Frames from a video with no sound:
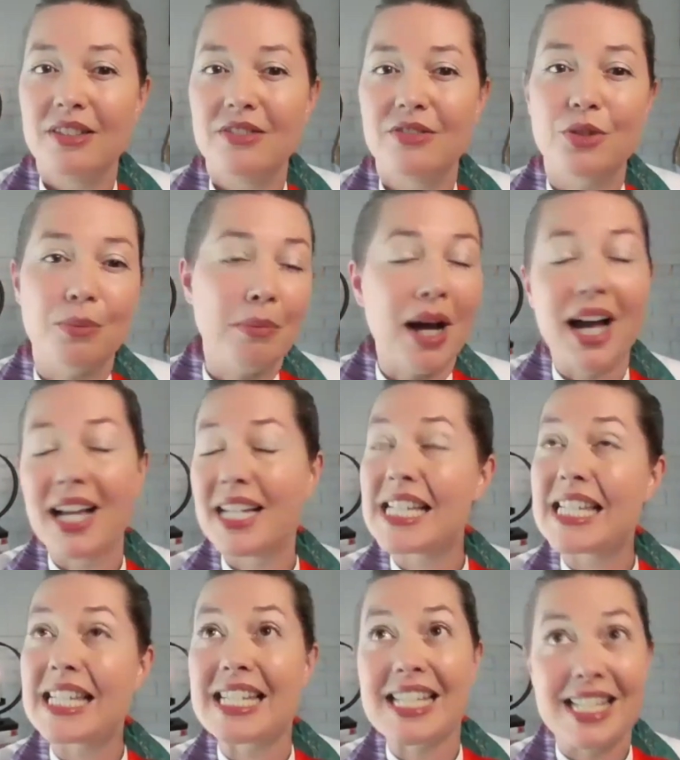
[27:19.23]
for my
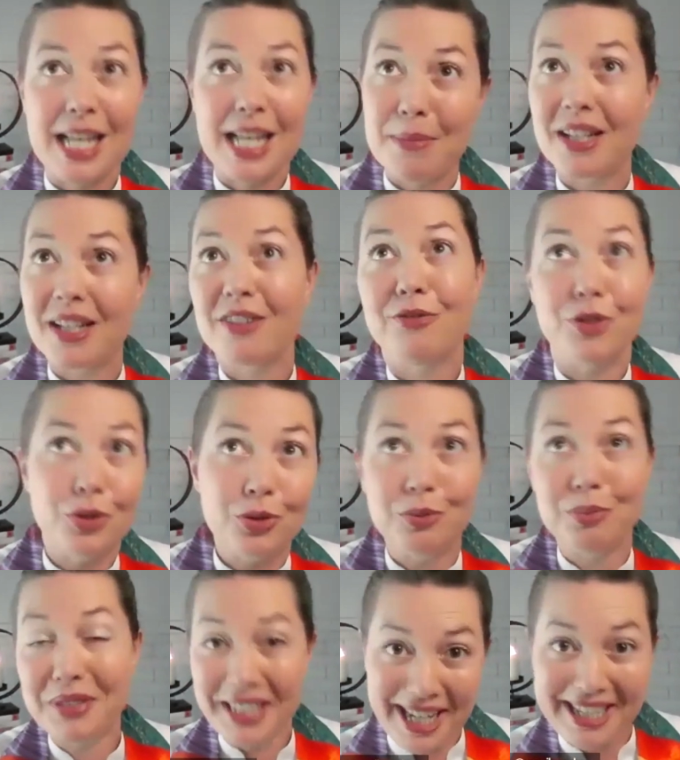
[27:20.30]
systemic
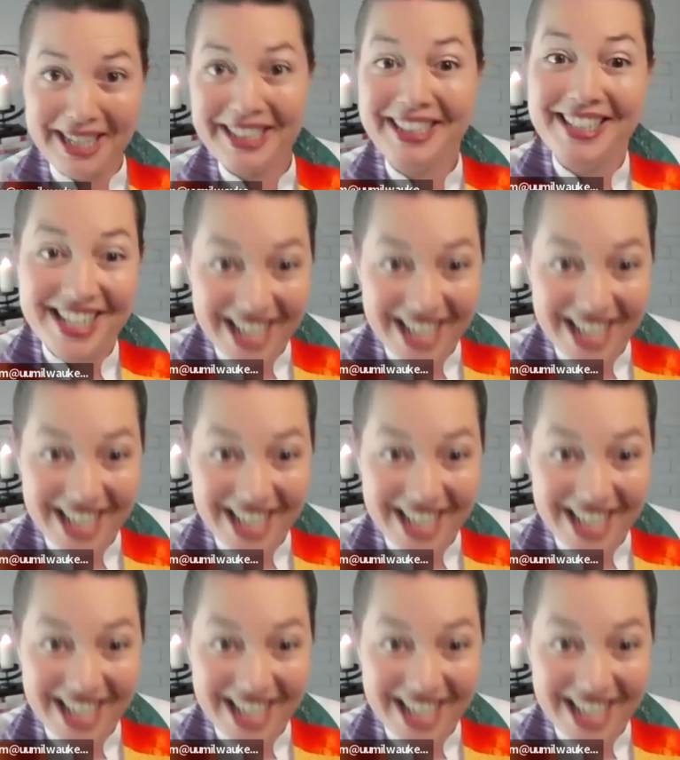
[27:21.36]
food planning